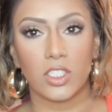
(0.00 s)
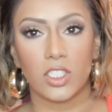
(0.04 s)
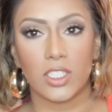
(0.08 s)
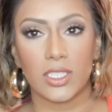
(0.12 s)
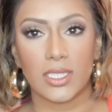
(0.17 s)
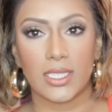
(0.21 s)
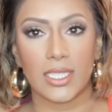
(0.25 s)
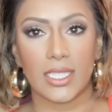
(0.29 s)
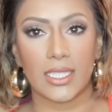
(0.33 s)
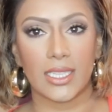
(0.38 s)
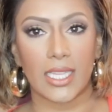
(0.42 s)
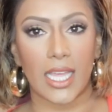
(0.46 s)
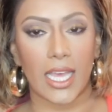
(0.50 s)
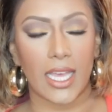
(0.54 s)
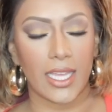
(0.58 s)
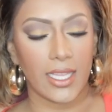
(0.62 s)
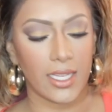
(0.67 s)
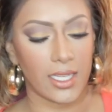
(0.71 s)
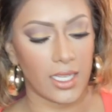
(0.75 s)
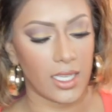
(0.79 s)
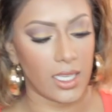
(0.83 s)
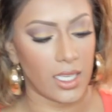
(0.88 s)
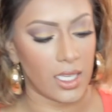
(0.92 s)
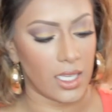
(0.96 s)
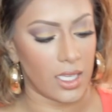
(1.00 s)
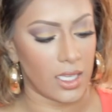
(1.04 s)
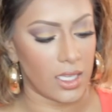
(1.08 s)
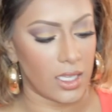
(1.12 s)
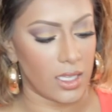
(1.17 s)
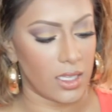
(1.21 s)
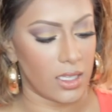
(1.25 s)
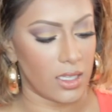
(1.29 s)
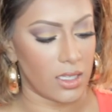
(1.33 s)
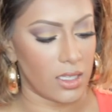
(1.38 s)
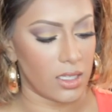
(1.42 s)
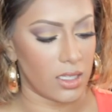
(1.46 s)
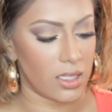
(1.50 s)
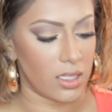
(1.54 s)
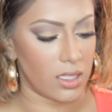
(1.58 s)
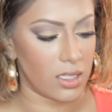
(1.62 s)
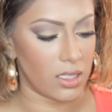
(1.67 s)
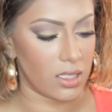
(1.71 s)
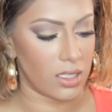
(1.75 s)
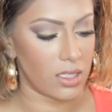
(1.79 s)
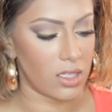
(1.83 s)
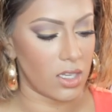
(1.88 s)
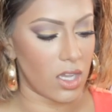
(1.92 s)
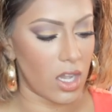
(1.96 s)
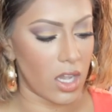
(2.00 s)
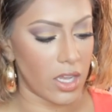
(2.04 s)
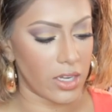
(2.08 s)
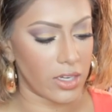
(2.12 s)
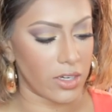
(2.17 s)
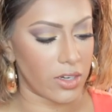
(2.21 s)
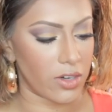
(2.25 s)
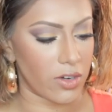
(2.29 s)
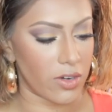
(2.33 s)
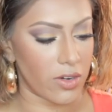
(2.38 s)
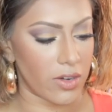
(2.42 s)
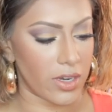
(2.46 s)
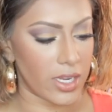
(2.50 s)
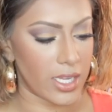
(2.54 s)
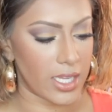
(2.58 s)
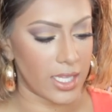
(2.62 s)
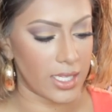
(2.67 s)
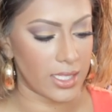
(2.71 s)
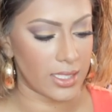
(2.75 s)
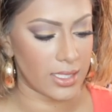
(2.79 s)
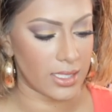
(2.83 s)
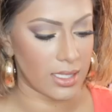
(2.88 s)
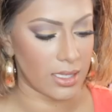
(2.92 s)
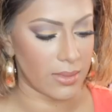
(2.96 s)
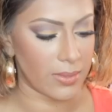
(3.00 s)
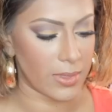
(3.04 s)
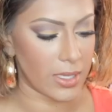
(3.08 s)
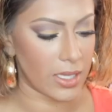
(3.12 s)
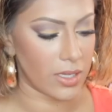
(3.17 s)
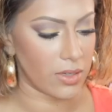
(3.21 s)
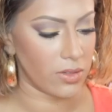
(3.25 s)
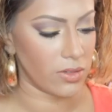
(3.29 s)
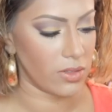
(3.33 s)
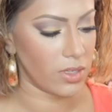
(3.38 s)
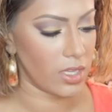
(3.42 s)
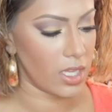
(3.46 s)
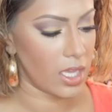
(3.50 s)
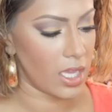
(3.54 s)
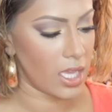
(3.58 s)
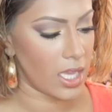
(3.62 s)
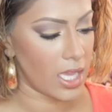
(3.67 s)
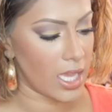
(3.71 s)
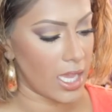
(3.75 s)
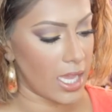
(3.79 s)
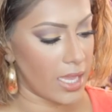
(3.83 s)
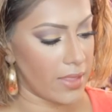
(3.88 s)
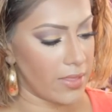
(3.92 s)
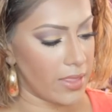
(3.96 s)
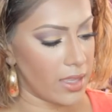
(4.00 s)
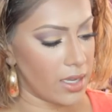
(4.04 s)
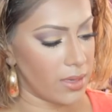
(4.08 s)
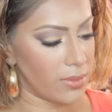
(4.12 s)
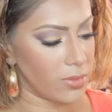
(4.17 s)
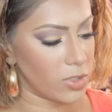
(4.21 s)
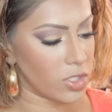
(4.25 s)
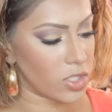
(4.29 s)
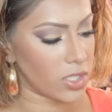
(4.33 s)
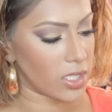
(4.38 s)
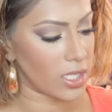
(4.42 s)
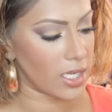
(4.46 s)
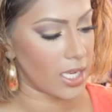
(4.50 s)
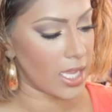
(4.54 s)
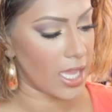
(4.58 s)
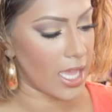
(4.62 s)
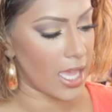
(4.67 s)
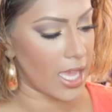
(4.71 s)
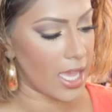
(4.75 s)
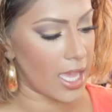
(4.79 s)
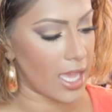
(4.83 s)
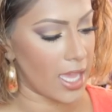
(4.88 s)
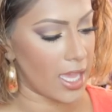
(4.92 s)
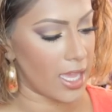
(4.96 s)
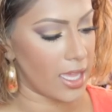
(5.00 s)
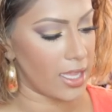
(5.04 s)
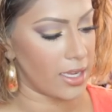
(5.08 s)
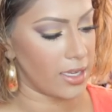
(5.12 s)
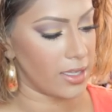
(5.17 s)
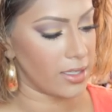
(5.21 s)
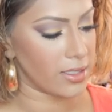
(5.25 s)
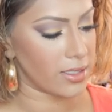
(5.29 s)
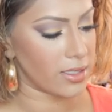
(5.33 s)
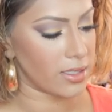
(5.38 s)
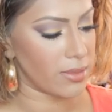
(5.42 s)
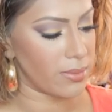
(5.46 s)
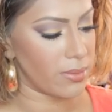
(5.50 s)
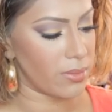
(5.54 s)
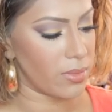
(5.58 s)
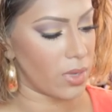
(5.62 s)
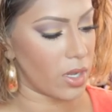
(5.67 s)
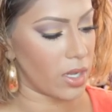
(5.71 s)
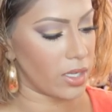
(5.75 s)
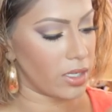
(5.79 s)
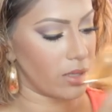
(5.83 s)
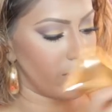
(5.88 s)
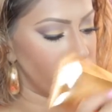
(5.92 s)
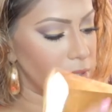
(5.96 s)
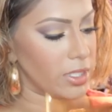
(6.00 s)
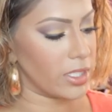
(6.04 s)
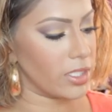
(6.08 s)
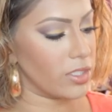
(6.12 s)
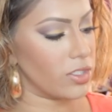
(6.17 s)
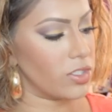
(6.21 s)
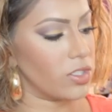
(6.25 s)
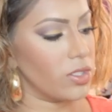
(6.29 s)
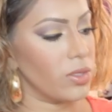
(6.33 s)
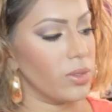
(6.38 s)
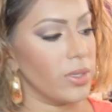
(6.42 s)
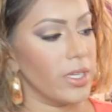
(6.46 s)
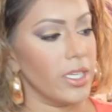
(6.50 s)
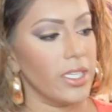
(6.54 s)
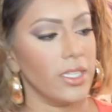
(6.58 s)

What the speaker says: just like that, not a crazy amount, and then I'm just gonna add some Body Bling to